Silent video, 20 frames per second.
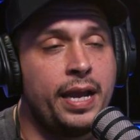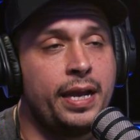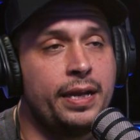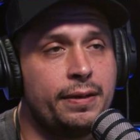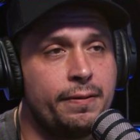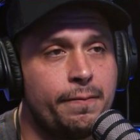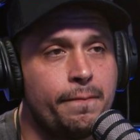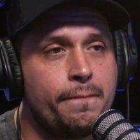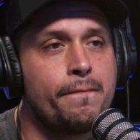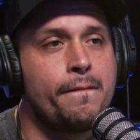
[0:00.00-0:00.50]
I
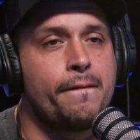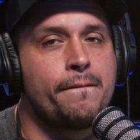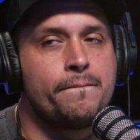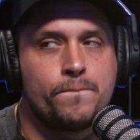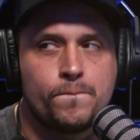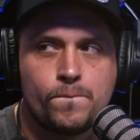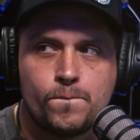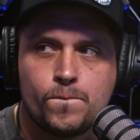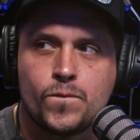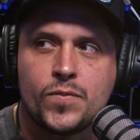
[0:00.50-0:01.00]
love that
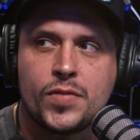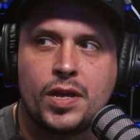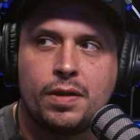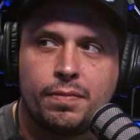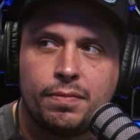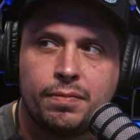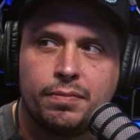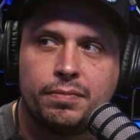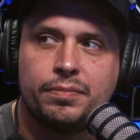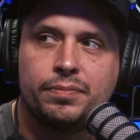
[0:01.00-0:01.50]
place. I
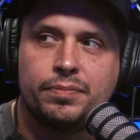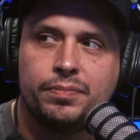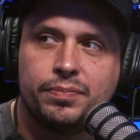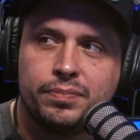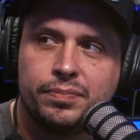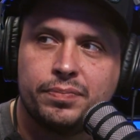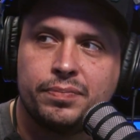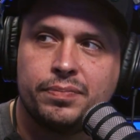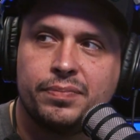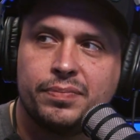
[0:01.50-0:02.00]
just gotta say, I
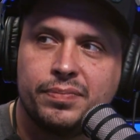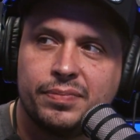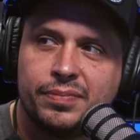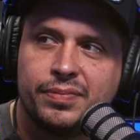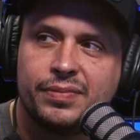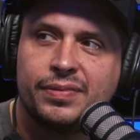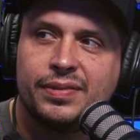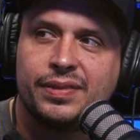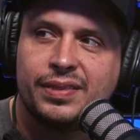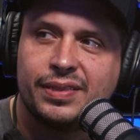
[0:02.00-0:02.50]
love
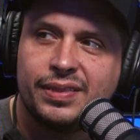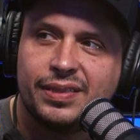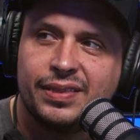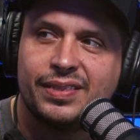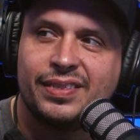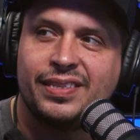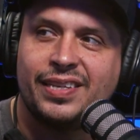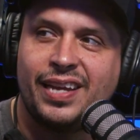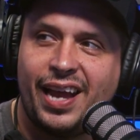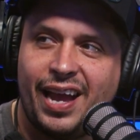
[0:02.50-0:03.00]
Little
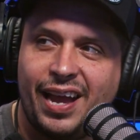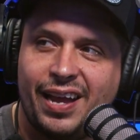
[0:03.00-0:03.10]
Italy.